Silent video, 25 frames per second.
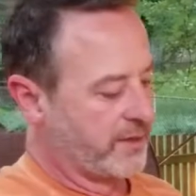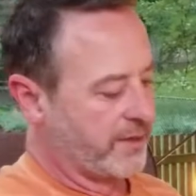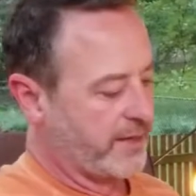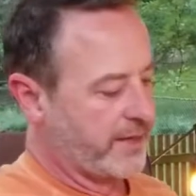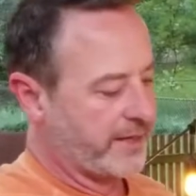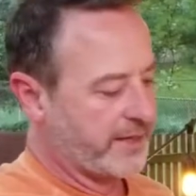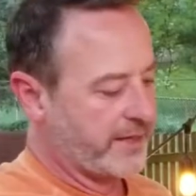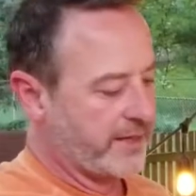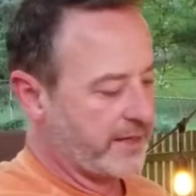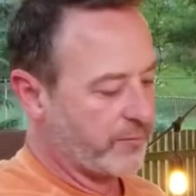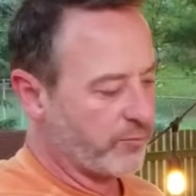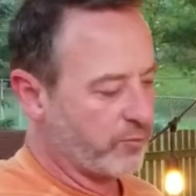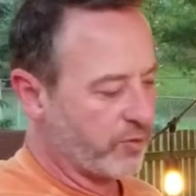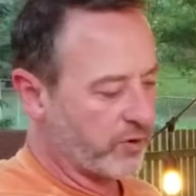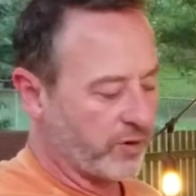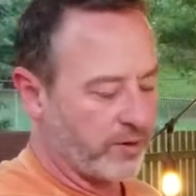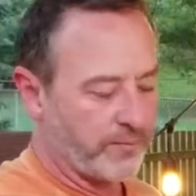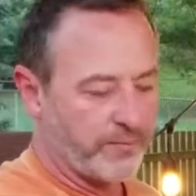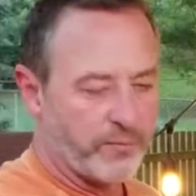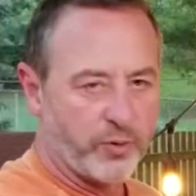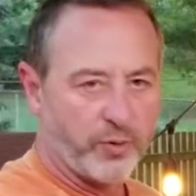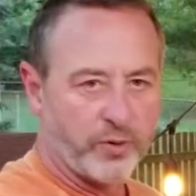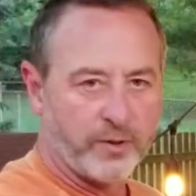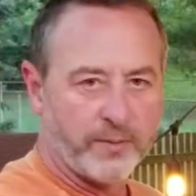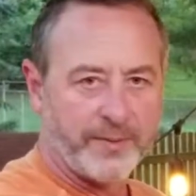Again, we're going to
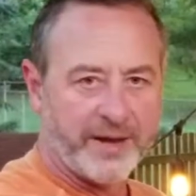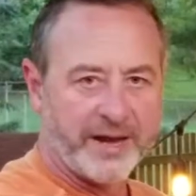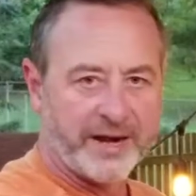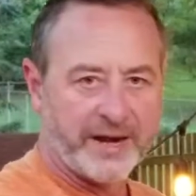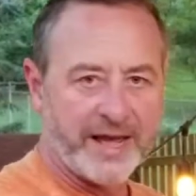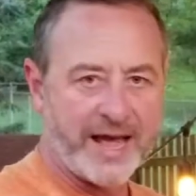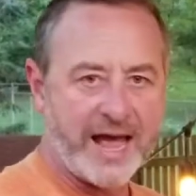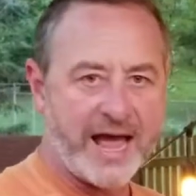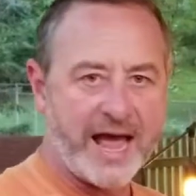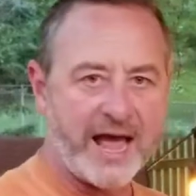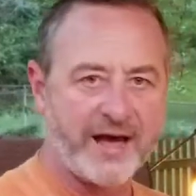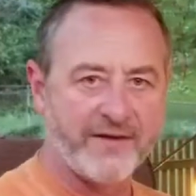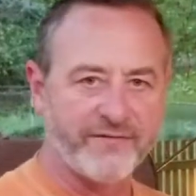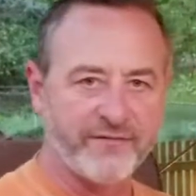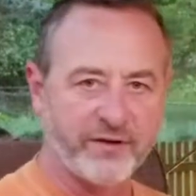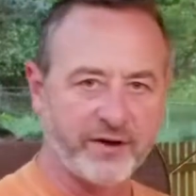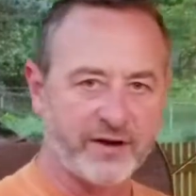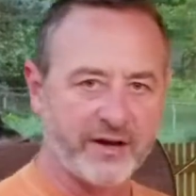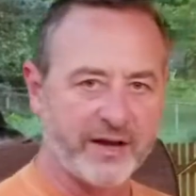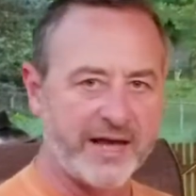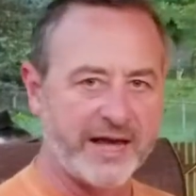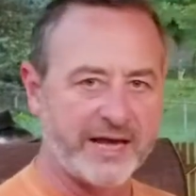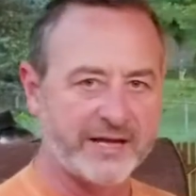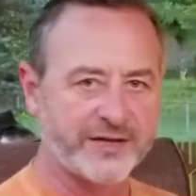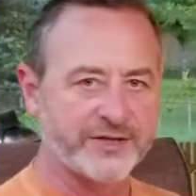pull about a half a
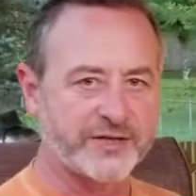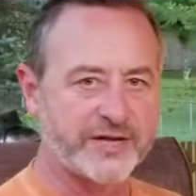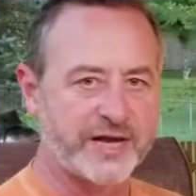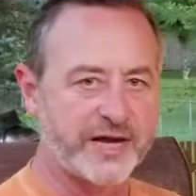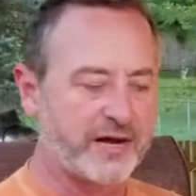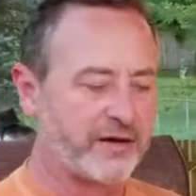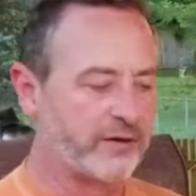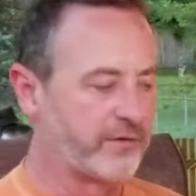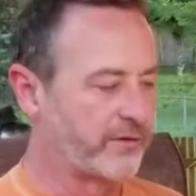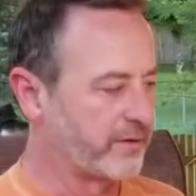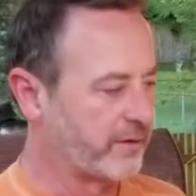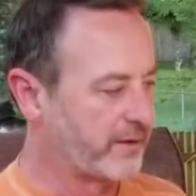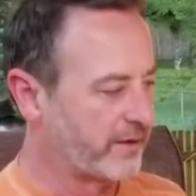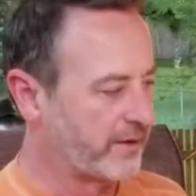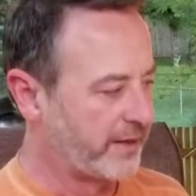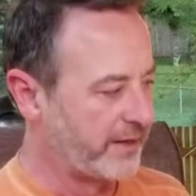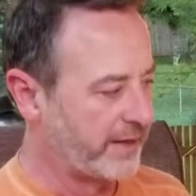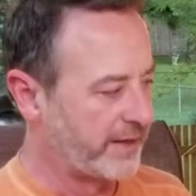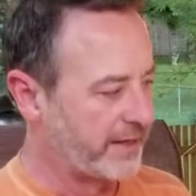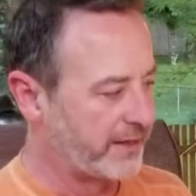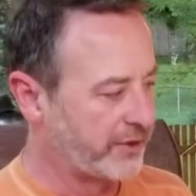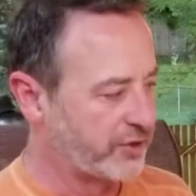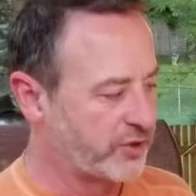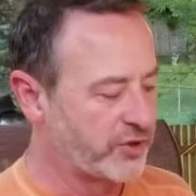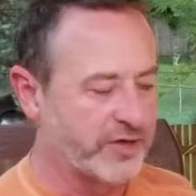glass out
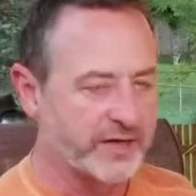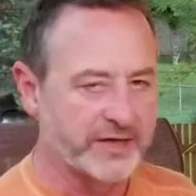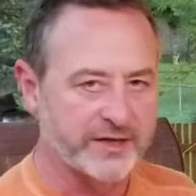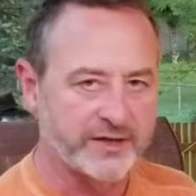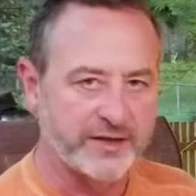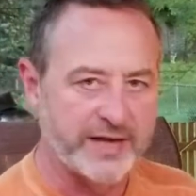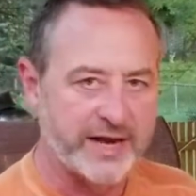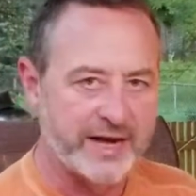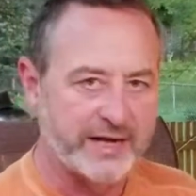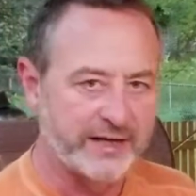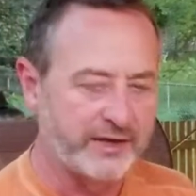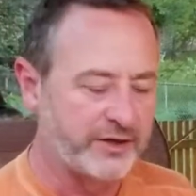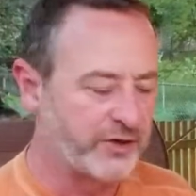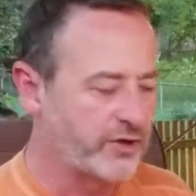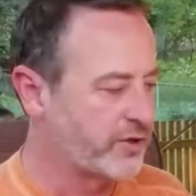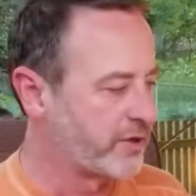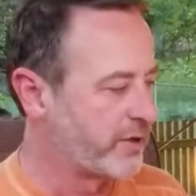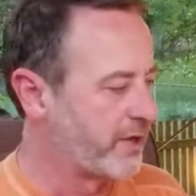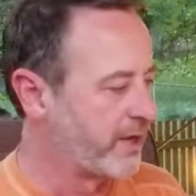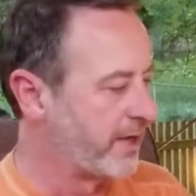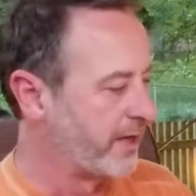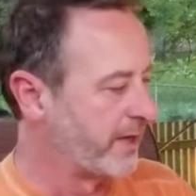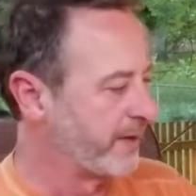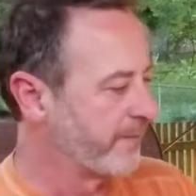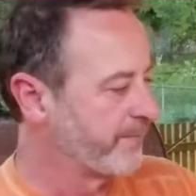and check that each
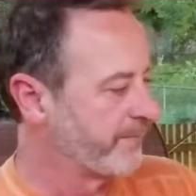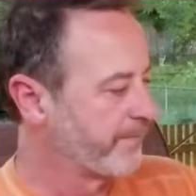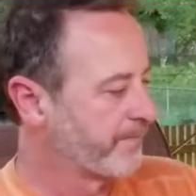day.